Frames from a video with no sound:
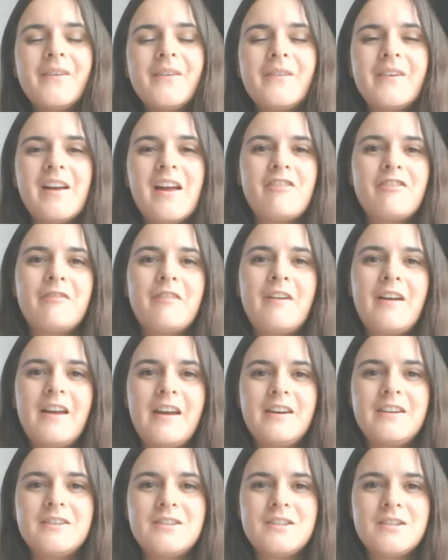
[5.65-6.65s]
We have
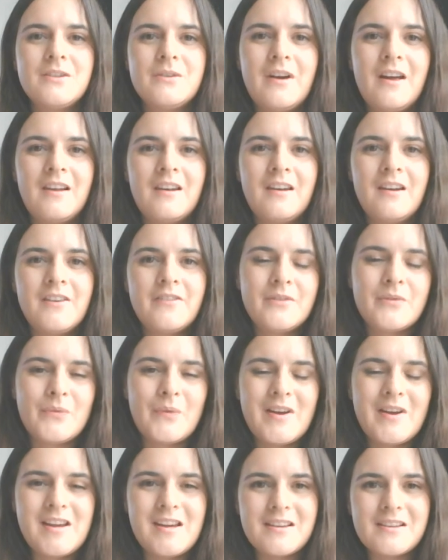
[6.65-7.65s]
made it to
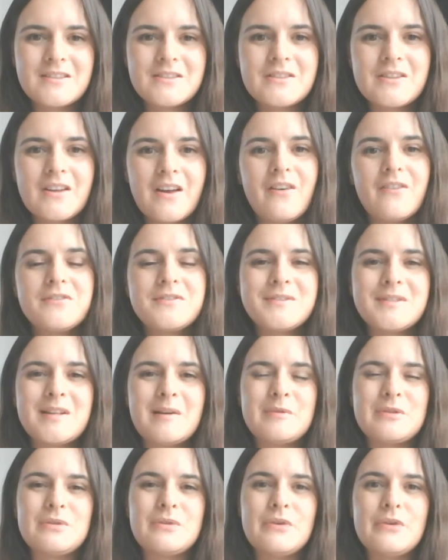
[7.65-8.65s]
11 weeks of
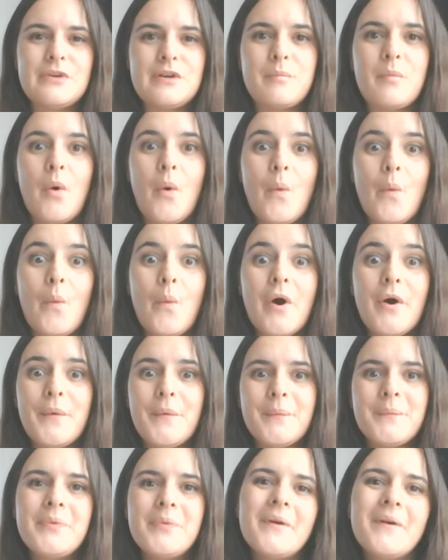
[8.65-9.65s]
summer term.
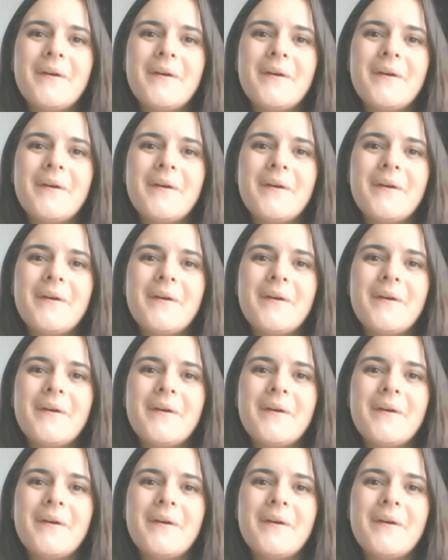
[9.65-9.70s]
Whoa.